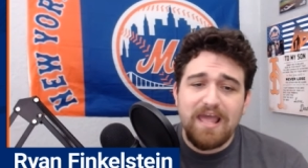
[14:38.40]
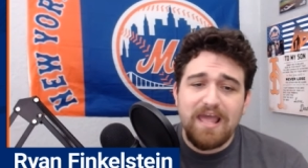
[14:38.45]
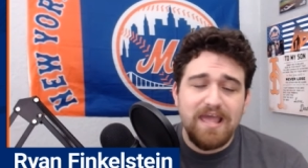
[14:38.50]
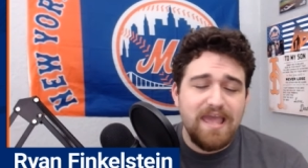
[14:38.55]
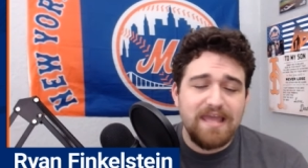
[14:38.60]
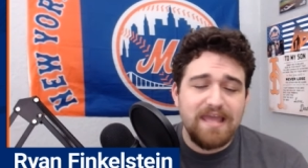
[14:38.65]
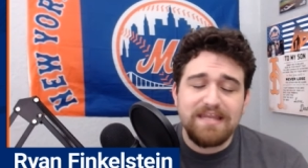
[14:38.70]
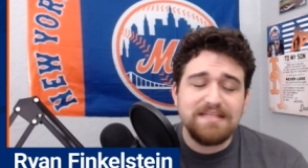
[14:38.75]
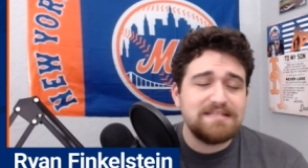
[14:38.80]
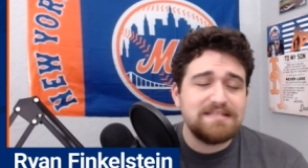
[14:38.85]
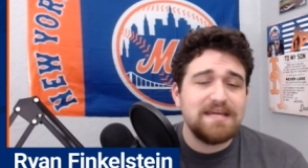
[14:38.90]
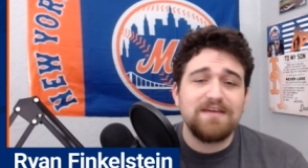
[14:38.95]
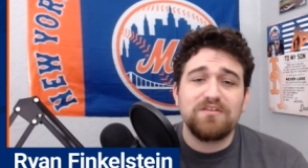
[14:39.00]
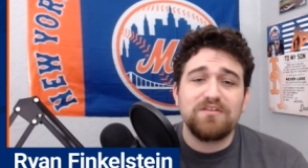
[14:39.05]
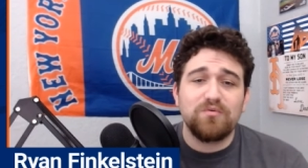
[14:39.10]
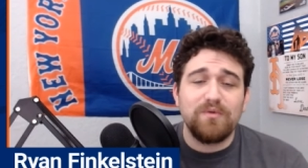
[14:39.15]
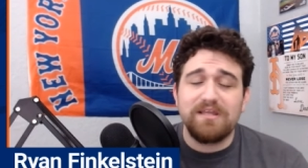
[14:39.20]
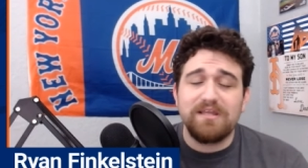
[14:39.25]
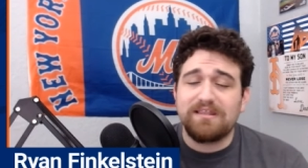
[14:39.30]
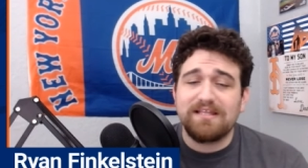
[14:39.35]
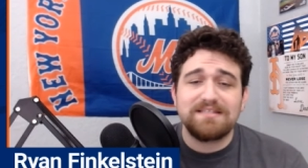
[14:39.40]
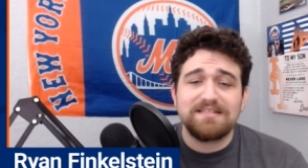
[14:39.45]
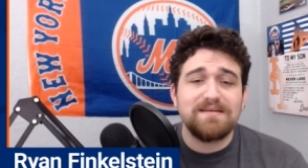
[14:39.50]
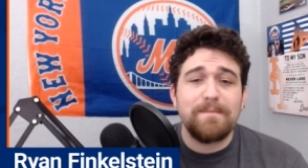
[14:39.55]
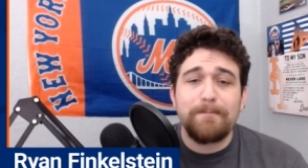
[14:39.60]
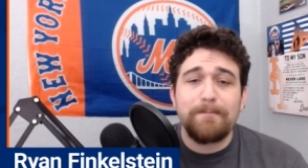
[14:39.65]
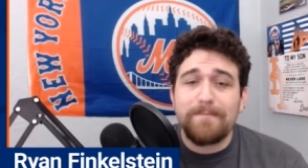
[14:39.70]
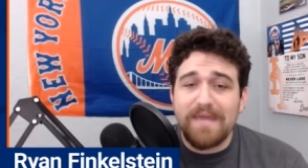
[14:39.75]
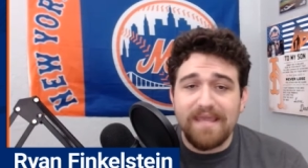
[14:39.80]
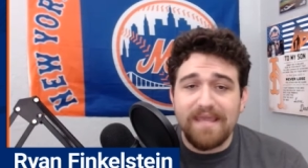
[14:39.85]
any day of the week. That's
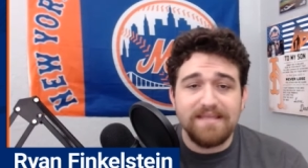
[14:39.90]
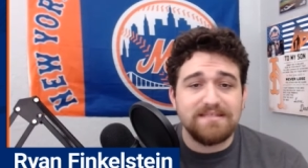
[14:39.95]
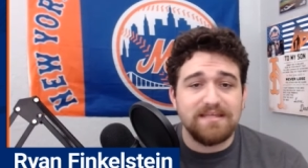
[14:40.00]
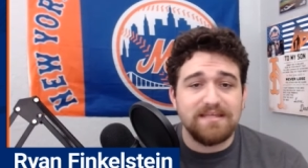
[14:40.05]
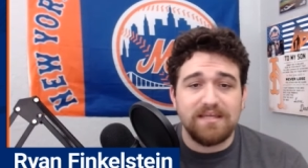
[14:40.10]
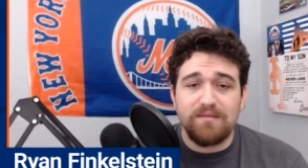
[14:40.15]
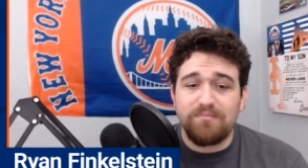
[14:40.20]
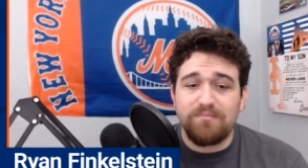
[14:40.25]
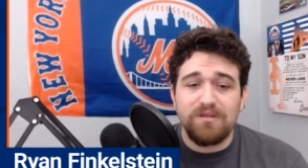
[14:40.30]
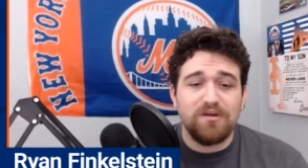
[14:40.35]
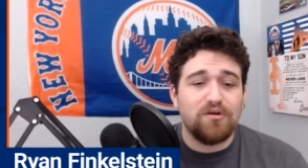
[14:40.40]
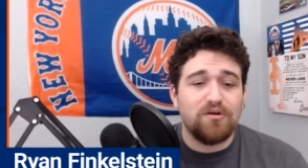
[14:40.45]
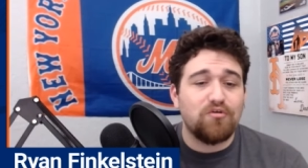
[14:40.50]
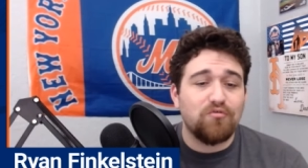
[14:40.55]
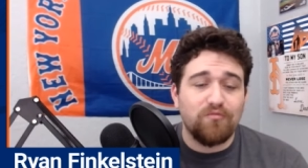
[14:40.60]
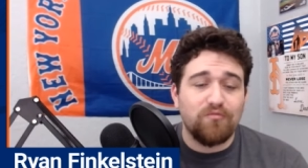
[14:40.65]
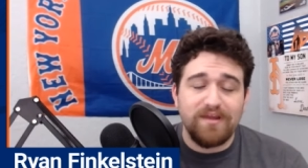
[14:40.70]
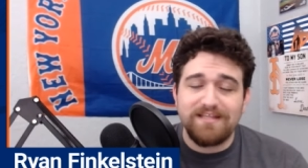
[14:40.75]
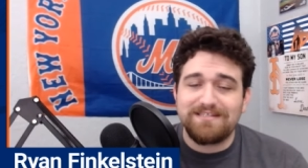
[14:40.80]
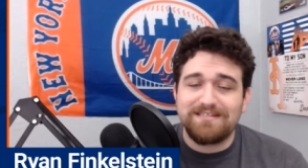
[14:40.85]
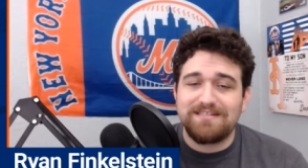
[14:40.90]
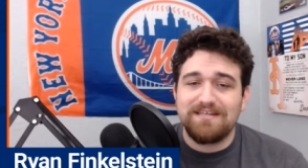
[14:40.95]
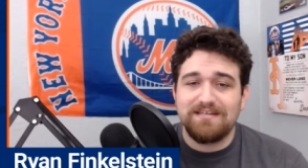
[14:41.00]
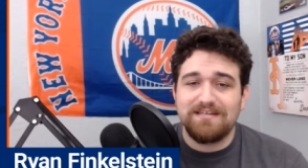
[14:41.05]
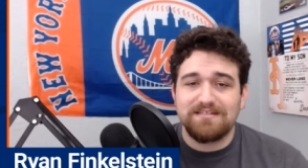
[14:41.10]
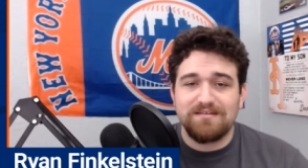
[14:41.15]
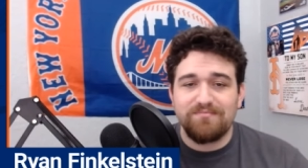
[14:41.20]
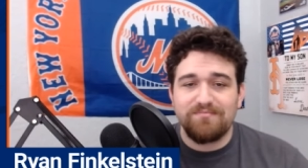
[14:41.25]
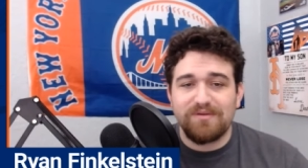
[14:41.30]
amazing. It'd be a great season.